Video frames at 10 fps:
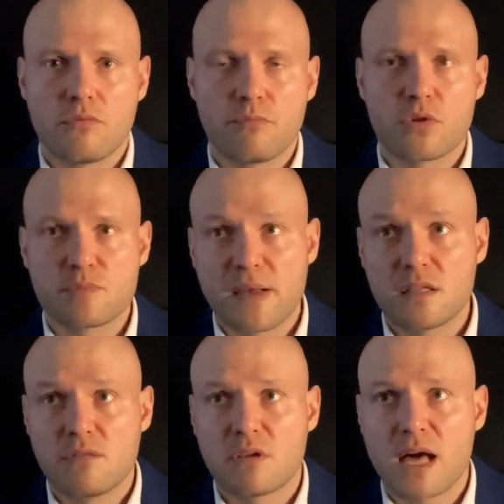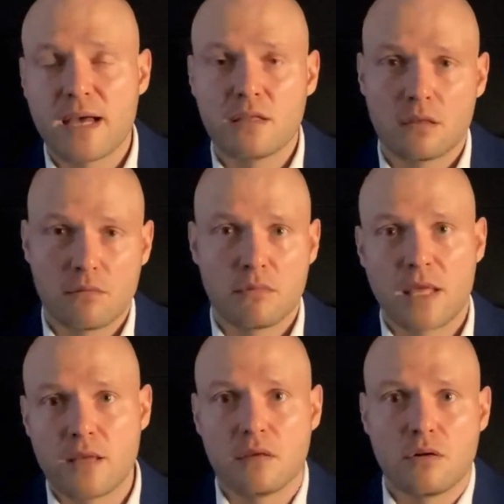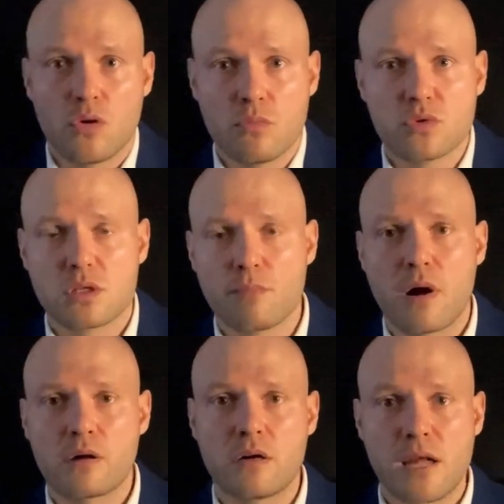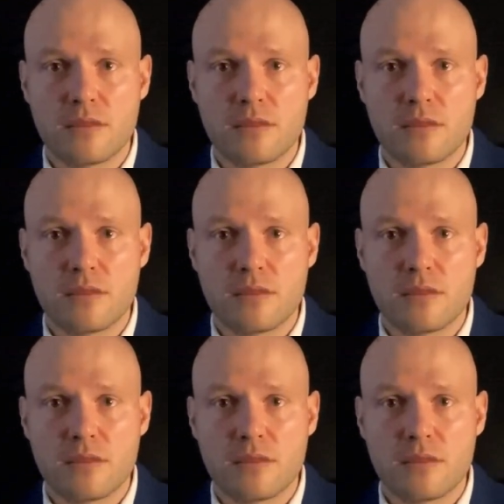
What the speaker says: prospective client, then almost a partner,